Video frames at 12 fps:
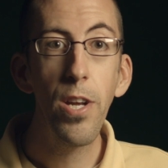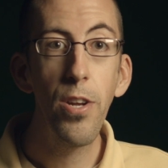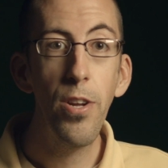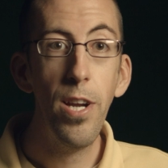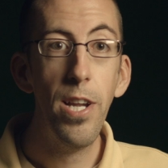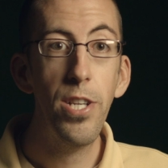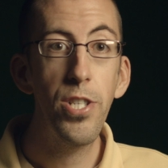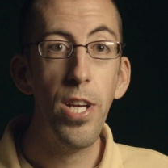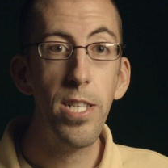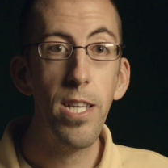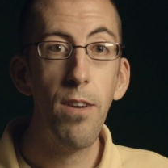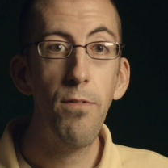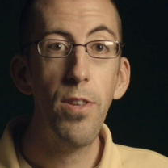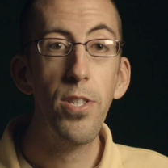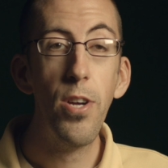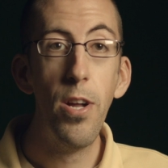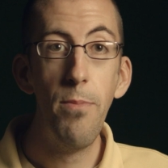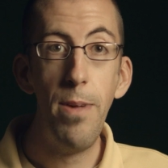good at adjusting for this
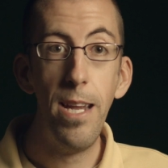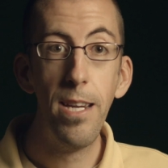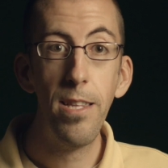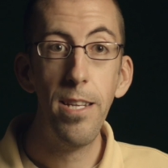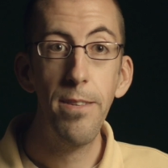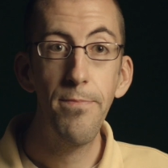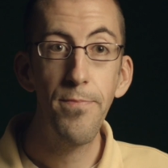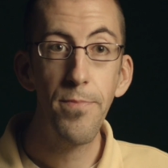automatically.